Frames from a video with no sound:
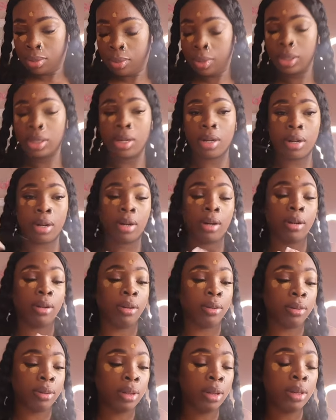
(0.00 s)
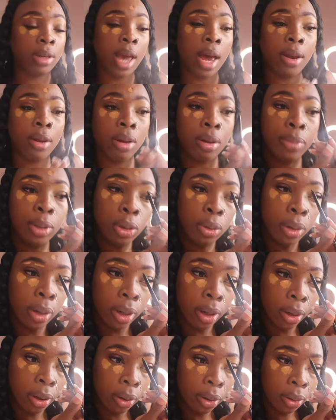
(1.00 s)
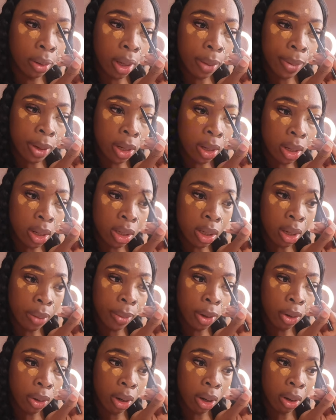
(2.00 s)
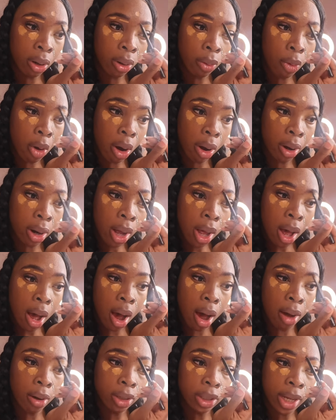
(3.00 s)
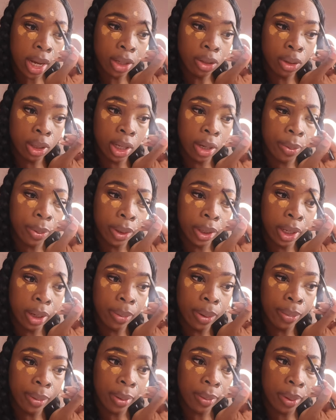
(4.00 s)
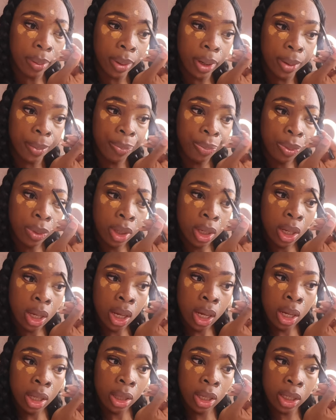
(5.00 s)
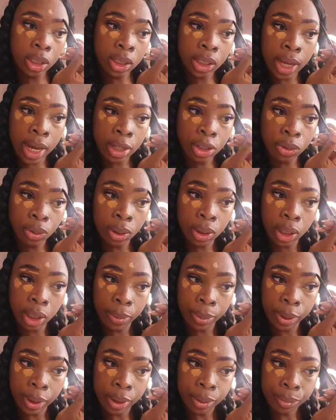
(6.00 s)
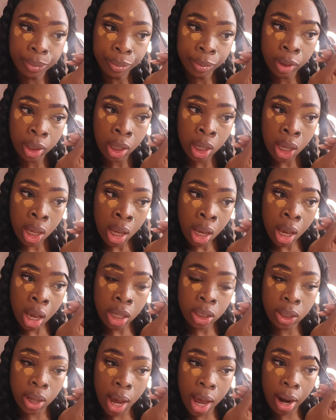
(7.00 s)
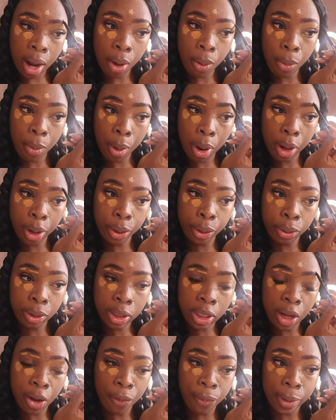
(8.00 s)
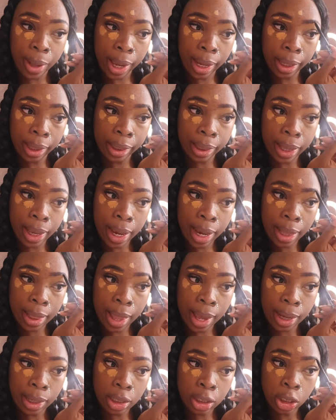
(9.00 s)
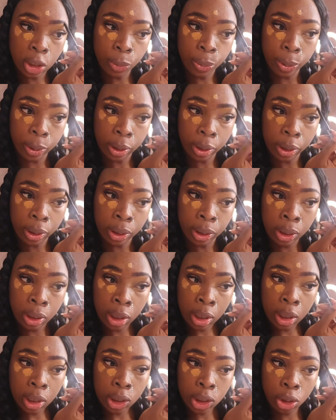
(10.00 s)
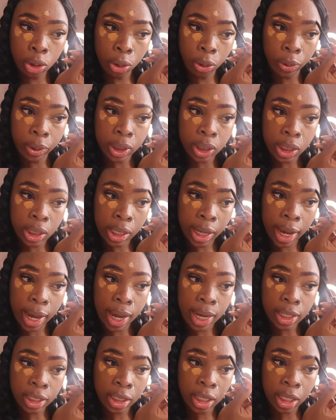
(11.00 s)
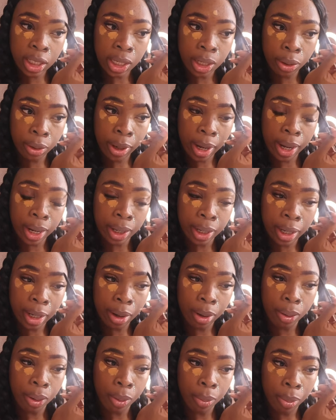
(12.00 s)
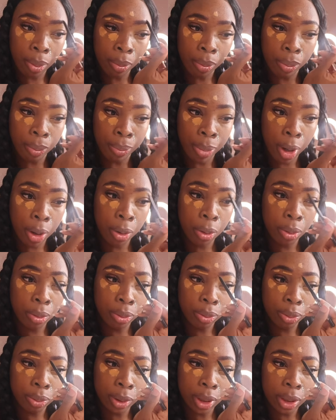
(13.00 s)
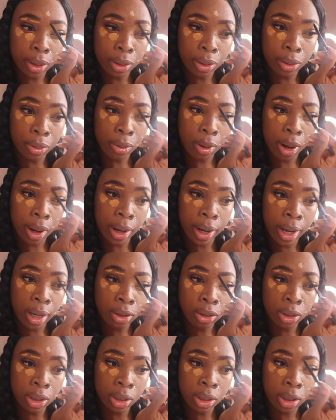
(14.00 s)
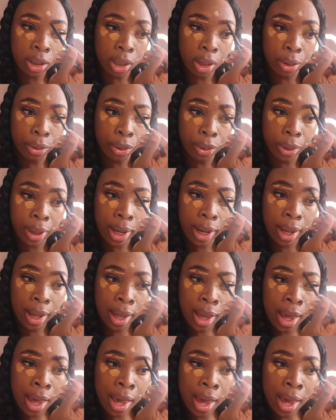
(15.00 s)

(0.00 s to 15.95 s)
What's that girl? The, y'all know the blue girl. It's in the middle of the water. Oh, the Statue of Liberty. Yep, yep, yep, yep, yep. The Statue of Liberty. So I don't want to do stuff like that, like super touristy ass shit. Cause I know you gotta get on a boat and do all the extra shit to go do that.